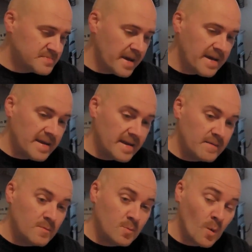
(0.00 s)
made
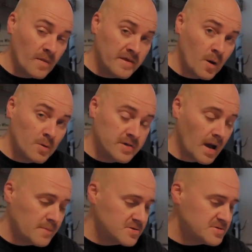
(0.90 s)
and what the old
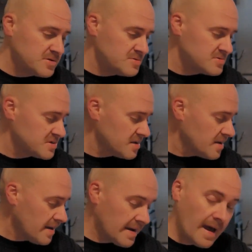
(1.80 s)
timers used
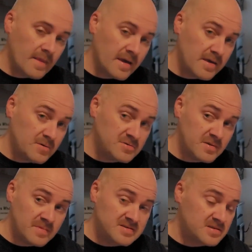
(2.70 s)
and how they used
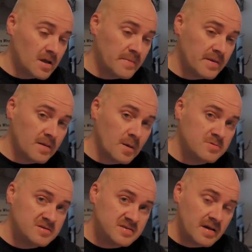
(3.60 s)
them. This is going to be the
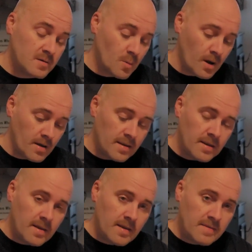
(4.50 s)
closest thing to what
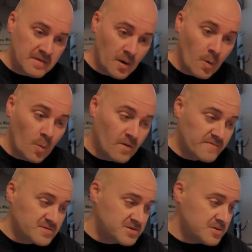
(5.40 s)
the old
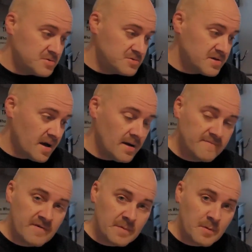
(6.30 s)
woofers used
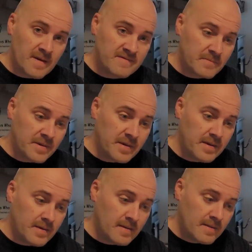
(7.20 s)
from a
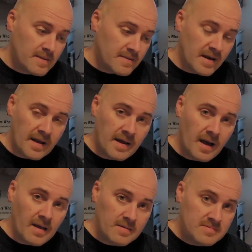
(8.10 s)
recipe that I
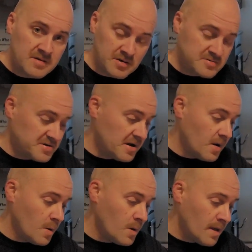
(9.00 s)
got years
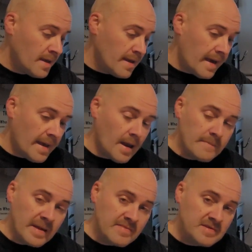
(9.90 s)
ago. And I
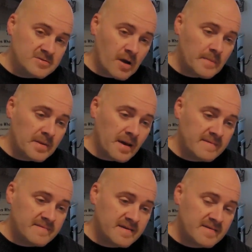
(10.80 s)
make these Grab and
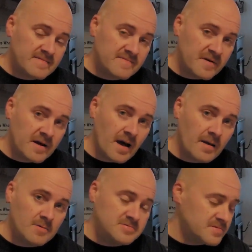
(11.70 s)
Die sticks for
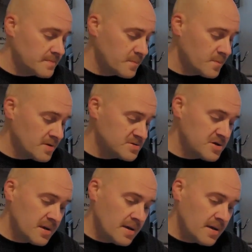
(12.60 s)
coyotes, which